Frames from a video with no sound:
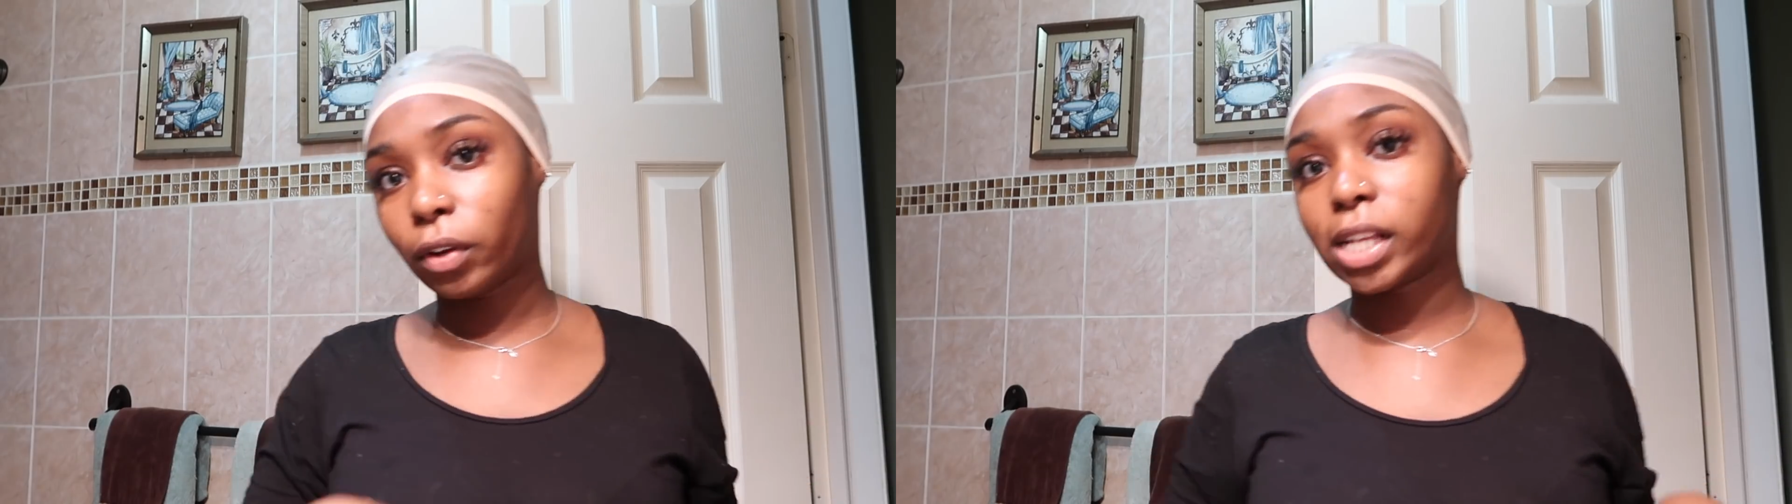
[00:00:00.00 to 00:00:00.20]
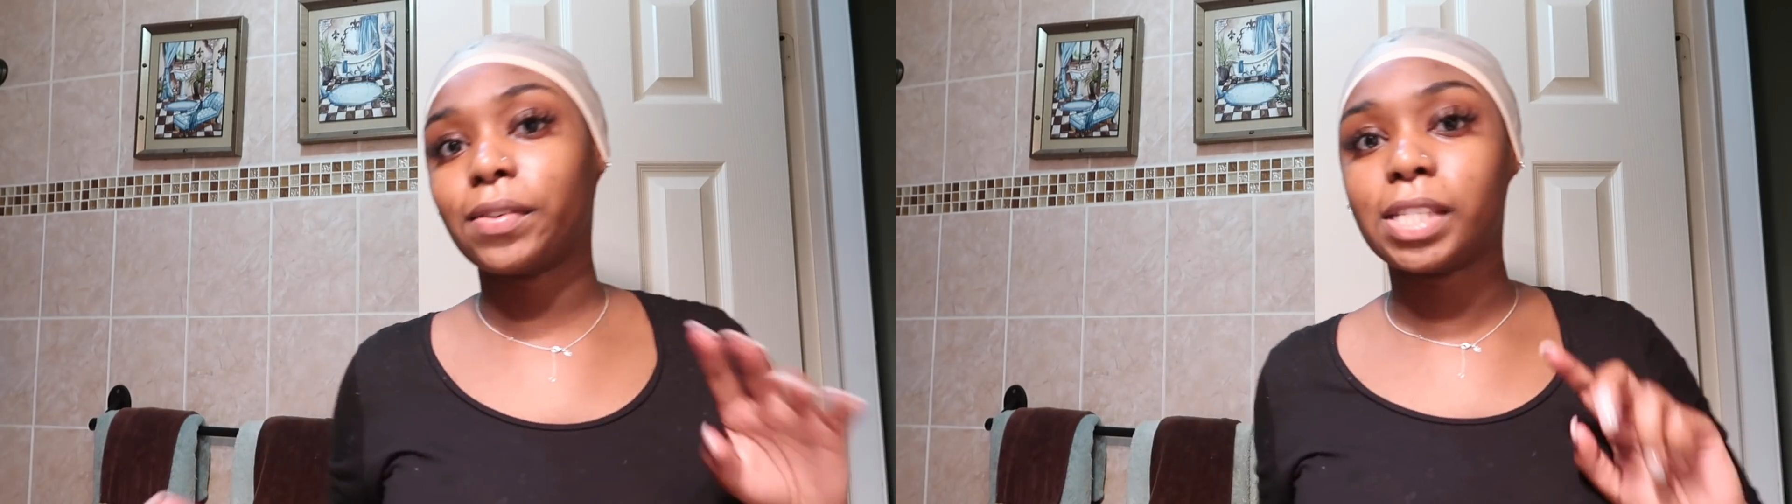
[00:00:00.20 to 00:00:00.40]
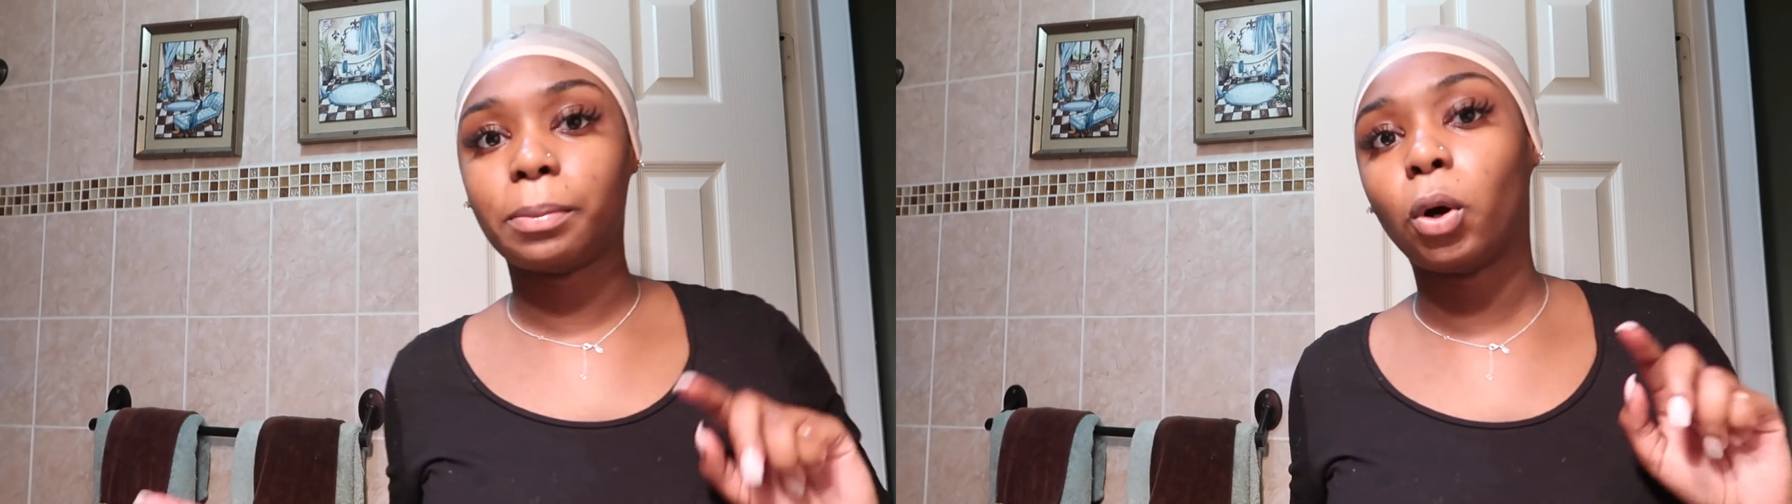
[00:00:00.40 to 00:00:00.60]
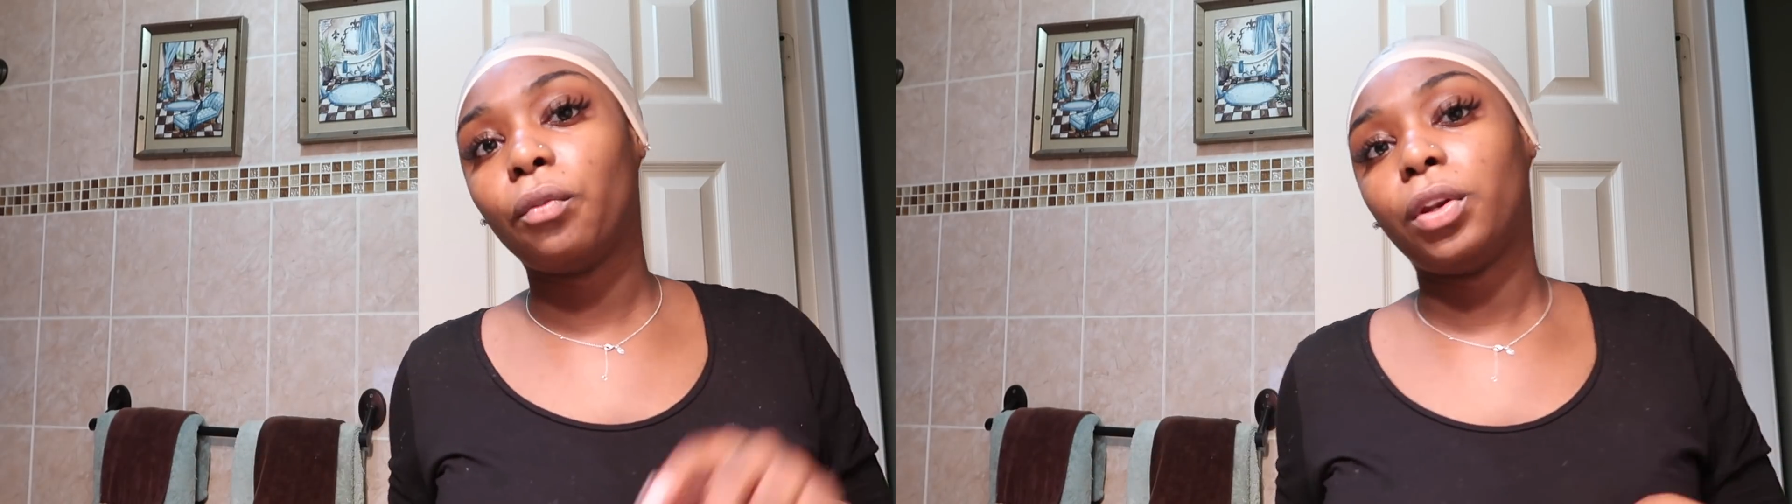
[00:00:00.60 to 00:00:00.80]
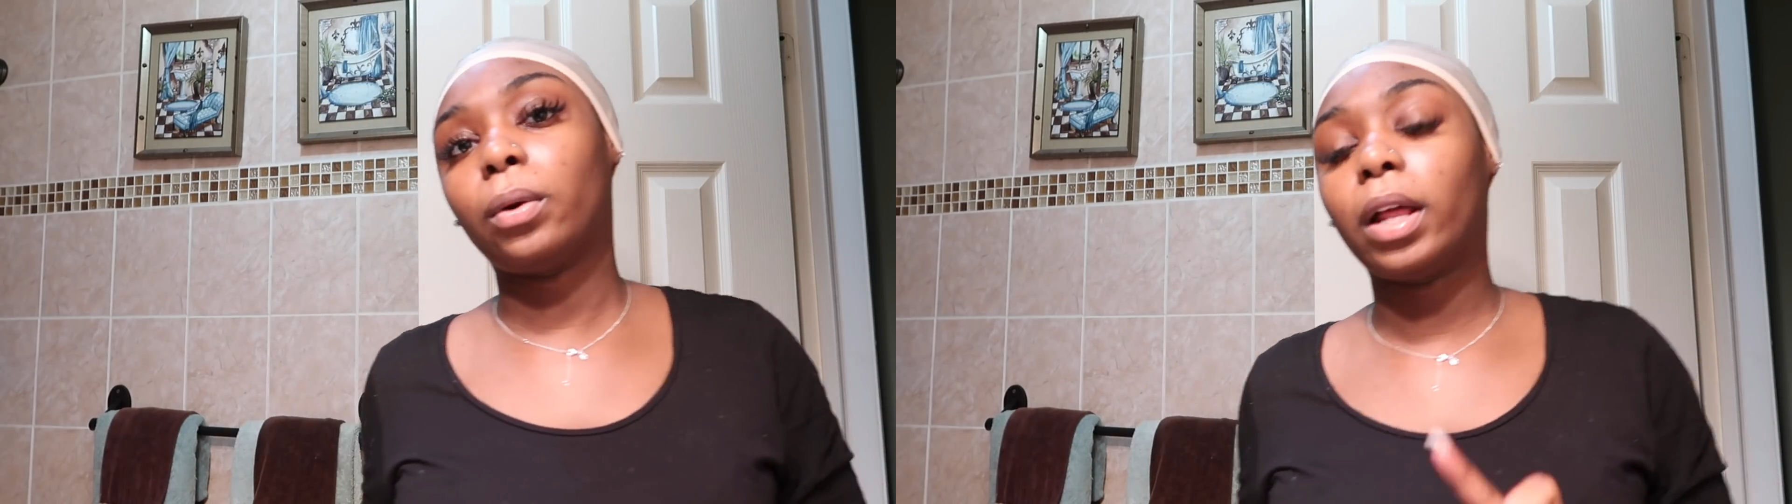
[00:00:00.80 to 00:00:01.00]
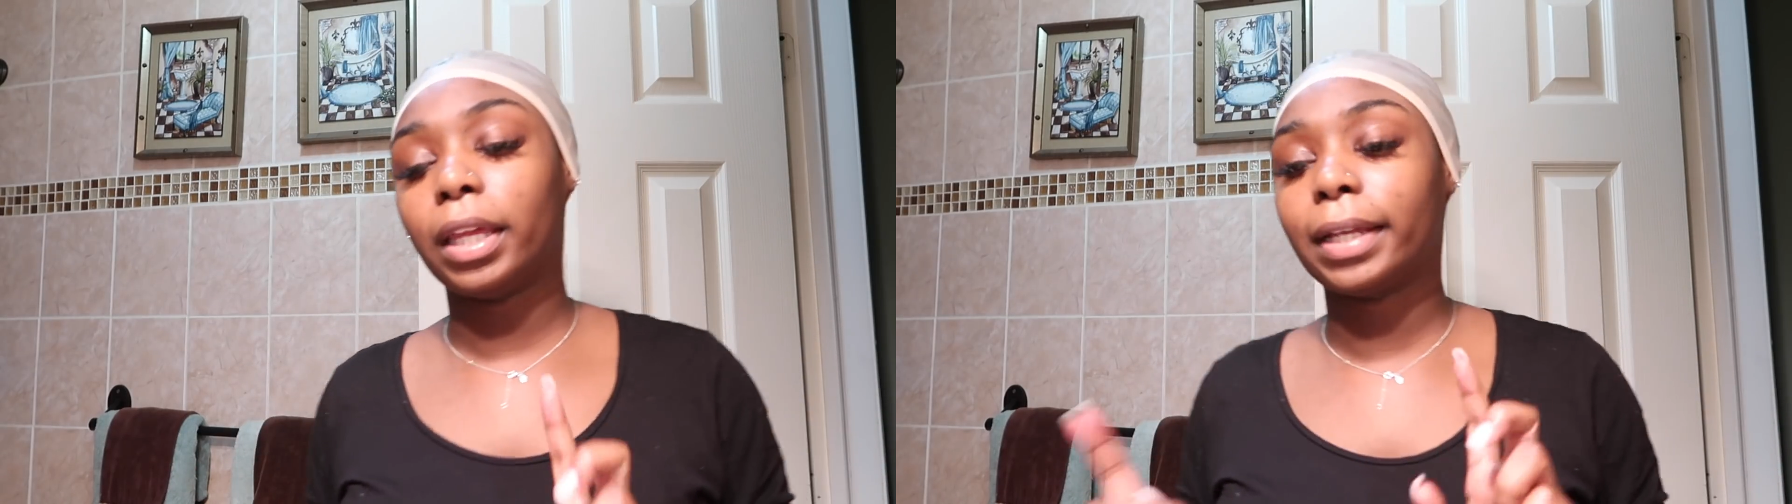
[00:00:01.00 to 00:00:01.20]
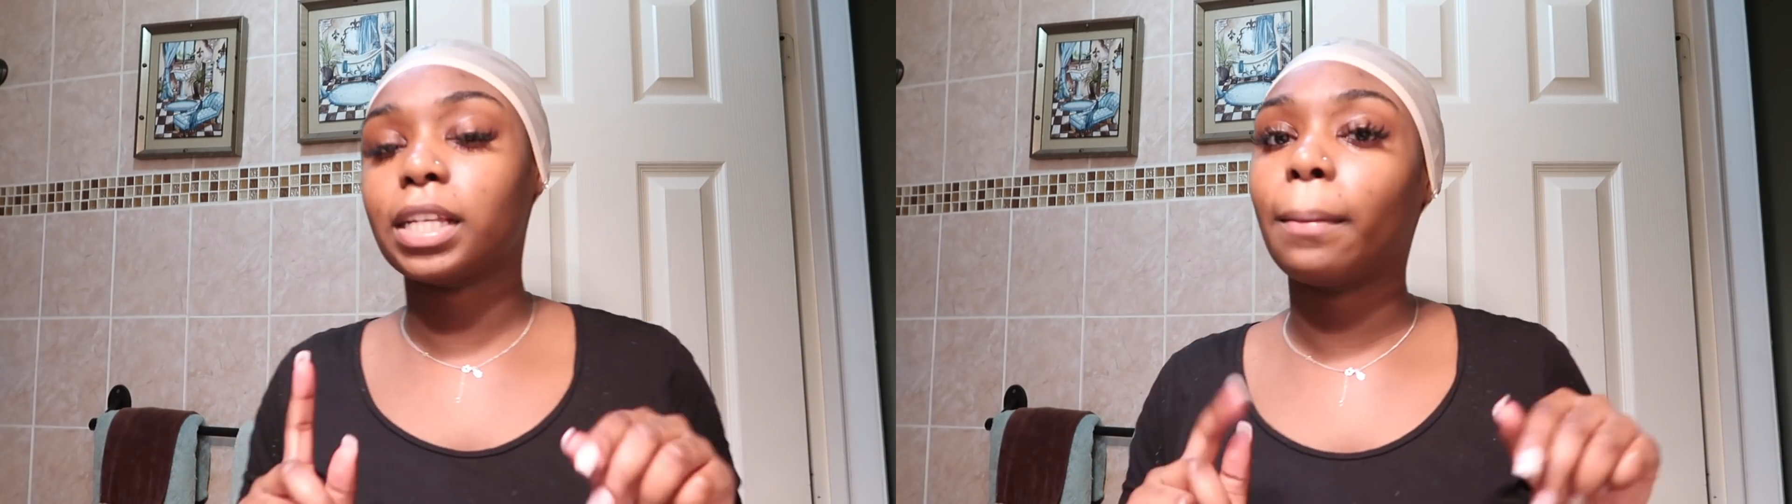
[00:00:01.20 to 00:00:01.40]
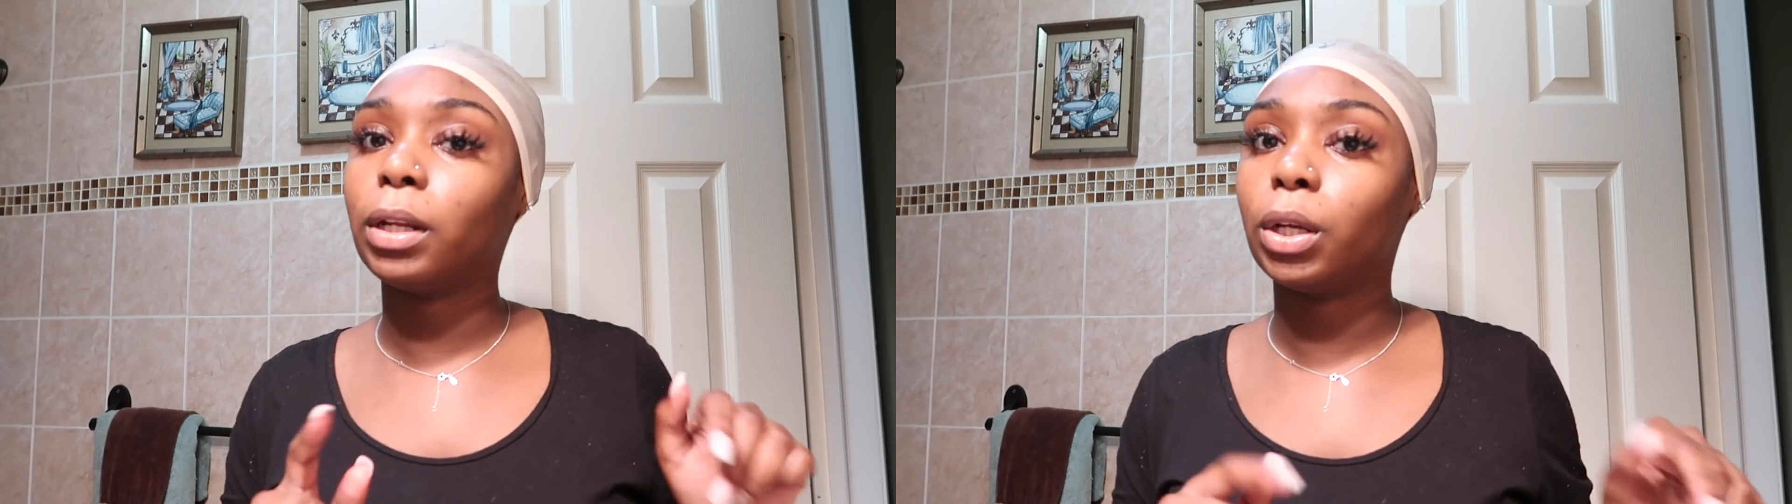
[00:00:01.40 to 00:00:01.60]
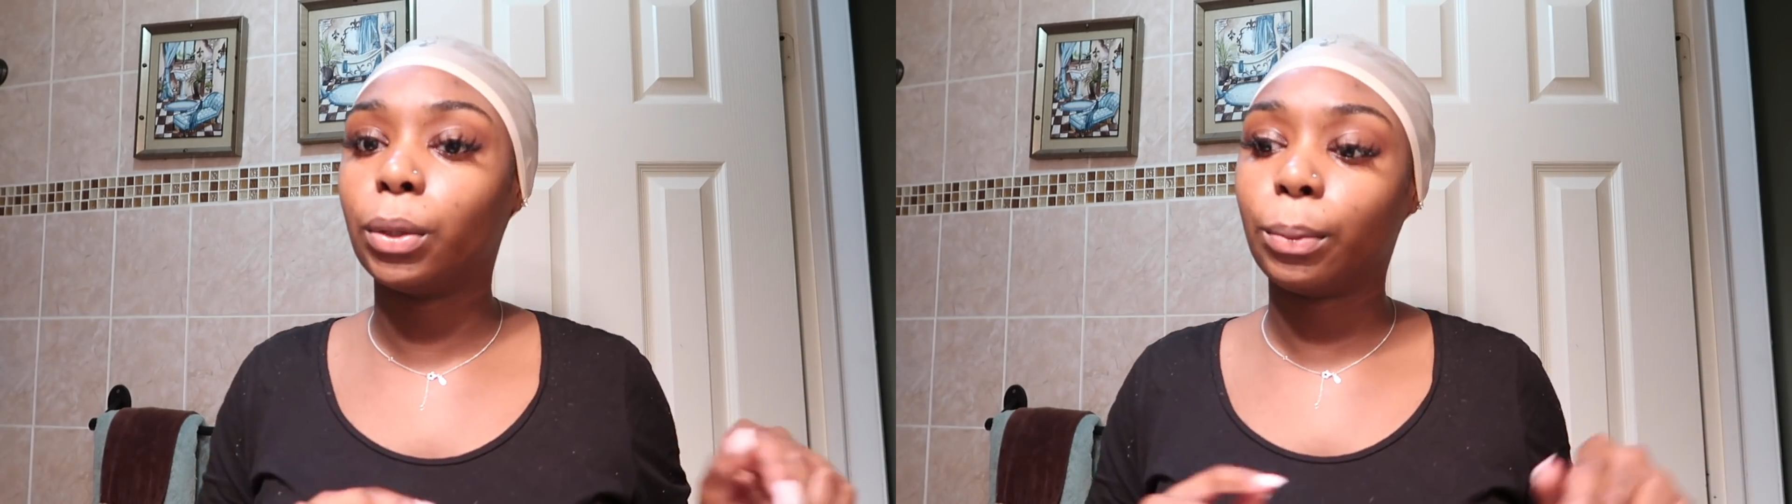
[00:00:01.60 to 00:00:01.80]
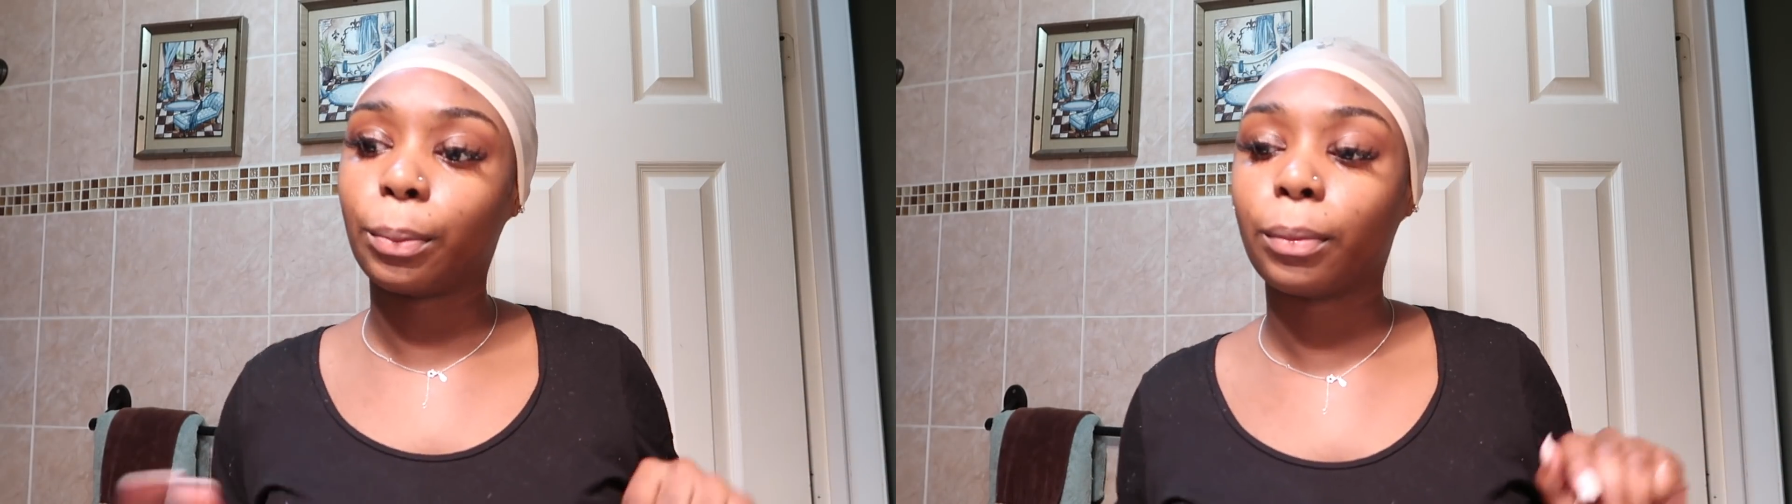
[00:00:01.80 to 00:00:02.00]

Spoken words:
If you guys haven't seen my old video, I'll link it down below.